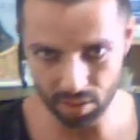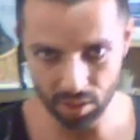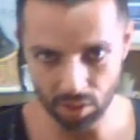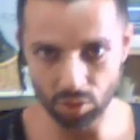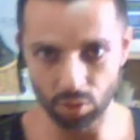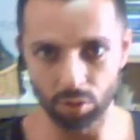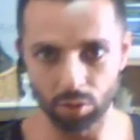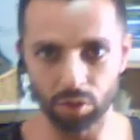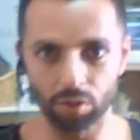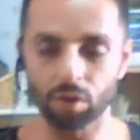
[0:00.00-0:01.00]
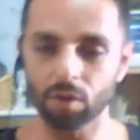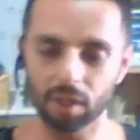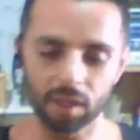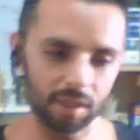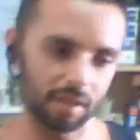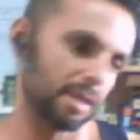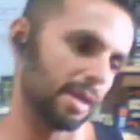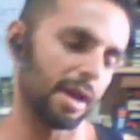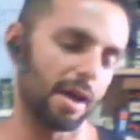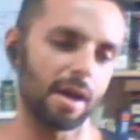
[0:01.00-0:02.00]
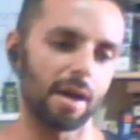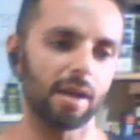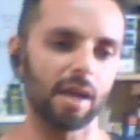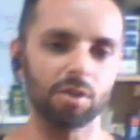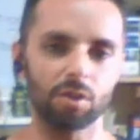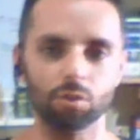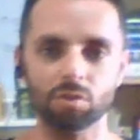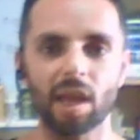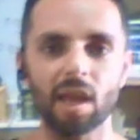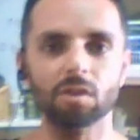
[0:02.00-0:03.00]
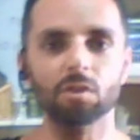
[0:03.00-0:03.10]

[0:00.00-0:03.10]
So you're curling, and you can do 10.